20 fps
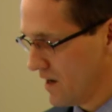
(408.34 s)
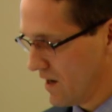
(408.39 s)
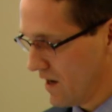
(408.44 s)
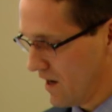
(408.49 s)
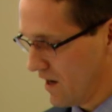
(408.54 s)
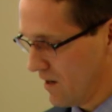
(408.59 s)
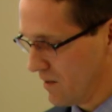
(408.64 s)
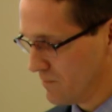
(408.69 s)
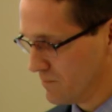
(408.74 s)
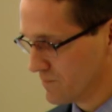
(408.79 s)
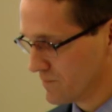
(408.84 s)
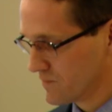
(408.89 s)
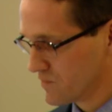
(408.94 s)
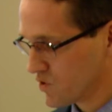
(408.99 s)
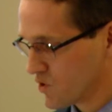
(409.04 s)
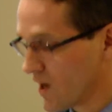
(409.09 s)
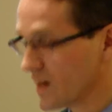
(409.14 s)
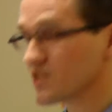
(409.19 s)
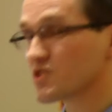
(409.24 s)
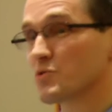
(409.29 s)

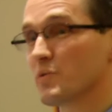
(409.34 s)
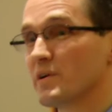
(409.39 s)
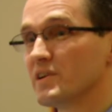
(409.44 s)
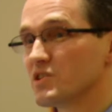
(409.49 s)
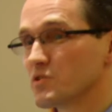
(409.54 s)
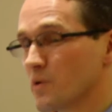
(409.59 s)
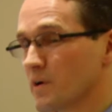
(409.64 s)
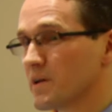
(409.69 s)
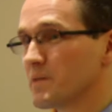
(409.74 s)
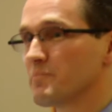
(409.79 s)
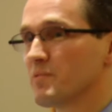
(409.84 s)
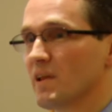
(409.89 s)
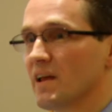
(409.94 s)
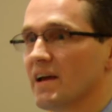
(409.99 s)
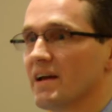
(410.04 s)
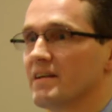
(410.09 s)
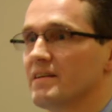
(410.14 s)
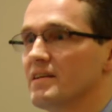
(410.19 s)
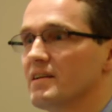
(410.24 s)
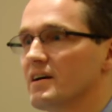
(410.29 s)
Groton 2020
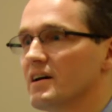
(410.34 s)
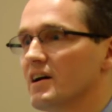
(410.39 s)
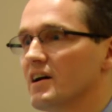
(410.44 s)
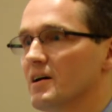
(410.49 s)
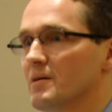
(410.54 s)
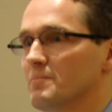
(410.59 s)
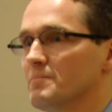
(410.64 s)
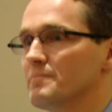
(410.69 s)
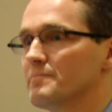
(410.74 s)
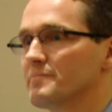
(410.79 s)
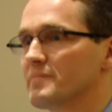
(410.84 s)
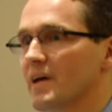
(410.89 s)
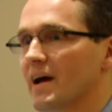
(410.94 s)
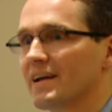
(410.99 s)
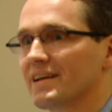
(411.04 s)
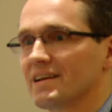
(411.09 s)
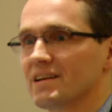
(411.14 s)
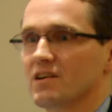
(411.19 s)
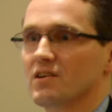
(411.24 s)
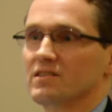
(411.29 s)
plan,
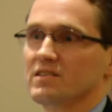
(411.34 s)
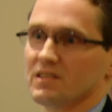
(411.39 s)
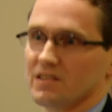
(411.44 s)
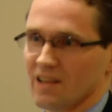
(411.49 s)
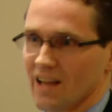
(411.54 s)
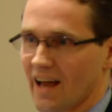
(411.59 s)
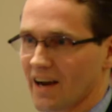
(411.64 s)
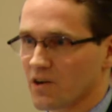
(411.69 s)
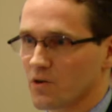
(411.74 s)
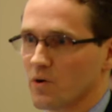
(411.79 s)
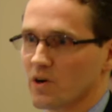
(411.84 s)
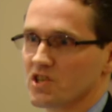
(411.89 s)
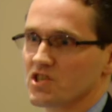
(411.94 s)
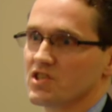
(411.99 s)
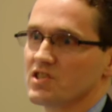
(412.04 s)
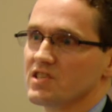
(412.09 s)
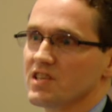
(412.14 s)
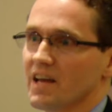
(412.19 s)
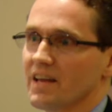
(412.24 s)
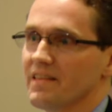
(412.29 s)
I get a lot of
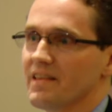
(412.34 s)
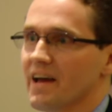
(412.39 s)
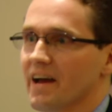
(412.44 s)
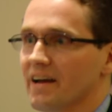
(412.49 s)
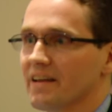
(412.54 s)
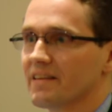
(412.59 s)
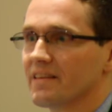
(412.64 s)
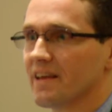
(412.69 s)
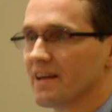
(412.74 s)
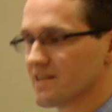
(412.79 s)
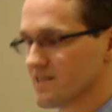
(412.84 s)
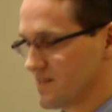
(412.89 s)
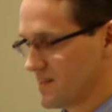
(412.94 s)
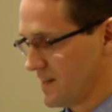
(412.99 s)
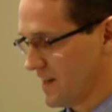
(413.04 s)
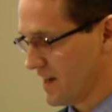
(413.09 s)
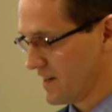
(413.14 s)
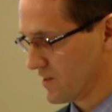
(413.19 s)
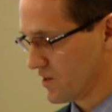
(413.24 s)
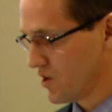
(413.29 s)
questions on that. That's
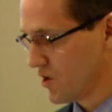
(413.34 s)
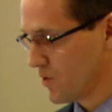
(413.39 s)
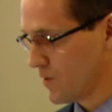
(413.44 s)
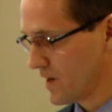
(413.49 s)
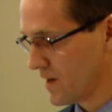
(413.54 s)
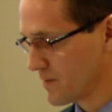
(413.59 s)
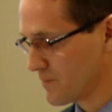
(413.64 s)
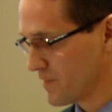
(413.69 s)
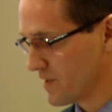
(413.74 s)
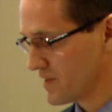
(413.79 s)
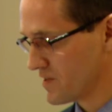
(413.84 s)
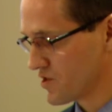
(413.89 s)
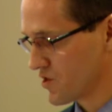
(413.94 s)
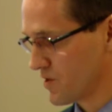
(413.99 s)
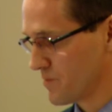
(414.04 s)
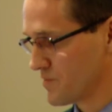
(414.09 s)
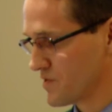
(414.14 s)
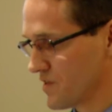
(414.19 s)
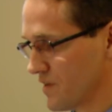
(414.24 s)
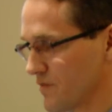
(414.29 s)
ongoing in
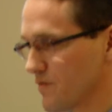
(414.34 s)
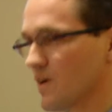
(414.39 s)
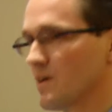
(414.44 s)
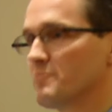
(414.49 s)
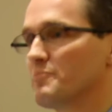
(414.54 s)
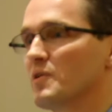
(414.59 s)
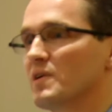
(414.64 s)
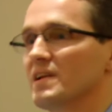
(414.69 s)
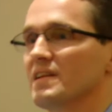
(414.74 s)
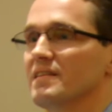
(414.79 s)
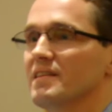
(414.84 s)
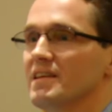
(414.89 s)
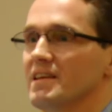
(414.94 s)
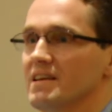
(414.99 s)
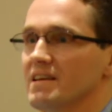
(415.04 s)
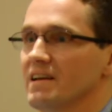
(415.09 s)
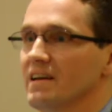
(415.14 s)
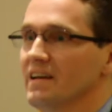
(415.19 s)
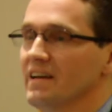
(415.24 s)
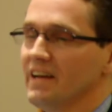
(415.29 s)
terms of
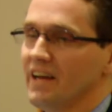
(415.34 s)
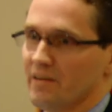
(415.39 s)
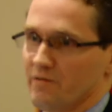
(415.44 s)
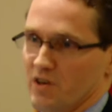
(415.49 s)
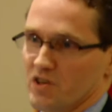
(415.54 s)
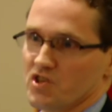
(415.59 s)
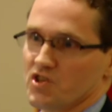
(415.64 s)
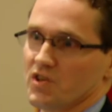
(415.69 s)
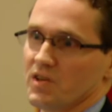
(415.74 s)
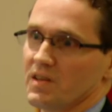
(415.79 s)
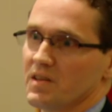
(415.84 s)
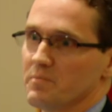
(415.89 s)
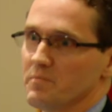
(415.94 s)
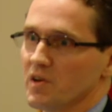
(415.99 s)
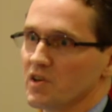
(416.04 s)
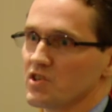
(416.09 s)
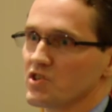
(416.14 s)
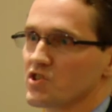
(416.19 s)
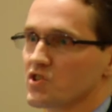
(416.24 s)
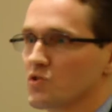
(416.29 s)
putting eventually the
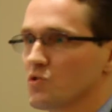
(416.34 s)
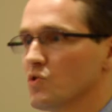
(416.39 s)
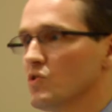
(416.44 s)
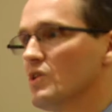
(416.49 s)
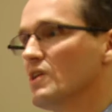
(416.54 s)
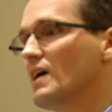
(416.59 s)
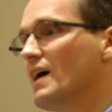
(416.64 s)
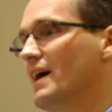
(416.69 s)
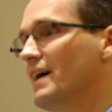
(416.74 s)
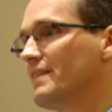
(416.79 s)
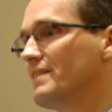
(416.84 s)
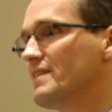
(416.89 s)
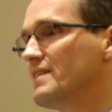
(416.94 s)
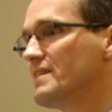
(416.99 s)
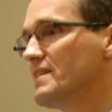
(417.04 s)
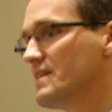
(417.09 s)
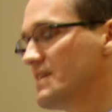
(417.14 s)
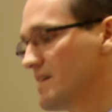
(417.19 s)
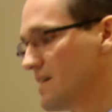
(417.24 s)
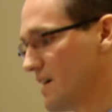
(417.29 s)
middle school on
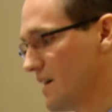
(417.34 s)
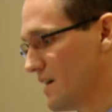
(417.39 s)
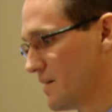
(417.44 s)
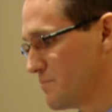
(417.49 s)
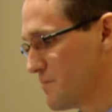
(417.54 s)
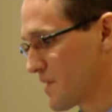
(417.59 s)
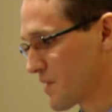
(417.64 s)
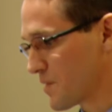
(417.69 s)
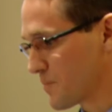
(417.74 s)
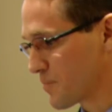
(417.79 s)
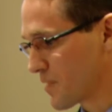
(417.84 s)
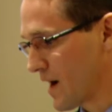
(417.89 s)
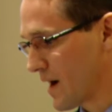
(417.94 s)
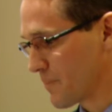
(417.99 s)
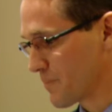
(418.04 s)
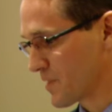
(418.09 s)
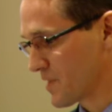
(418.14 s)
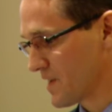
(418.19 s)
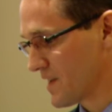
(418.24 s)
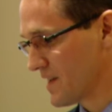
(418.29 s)
the Merritt
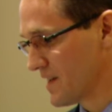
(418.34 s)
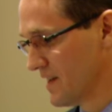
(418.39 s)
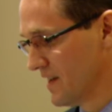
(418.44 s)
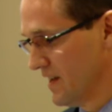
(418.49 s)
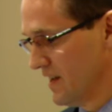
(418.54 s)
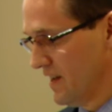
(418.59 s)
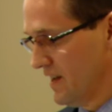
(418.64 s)
property.